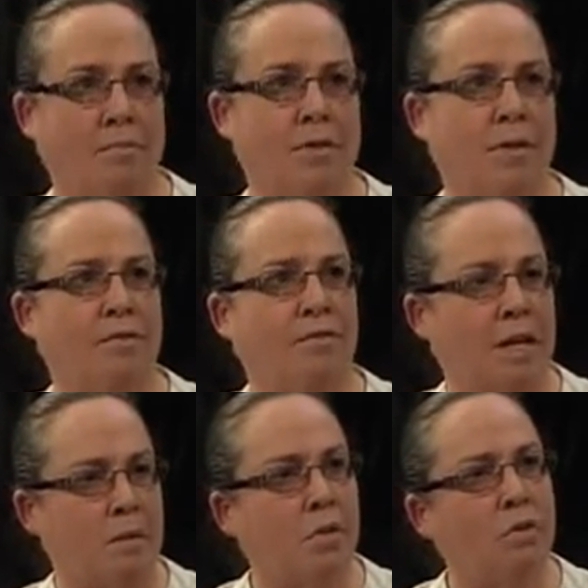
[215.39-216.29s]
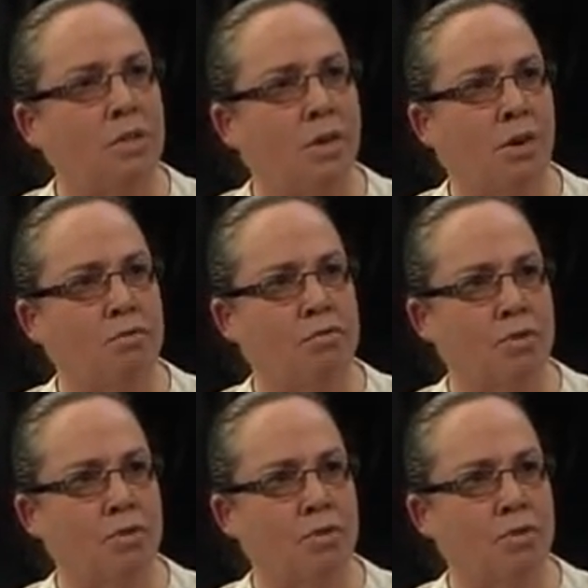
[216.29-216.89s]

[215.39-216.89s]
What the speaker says: being a fairly multicultural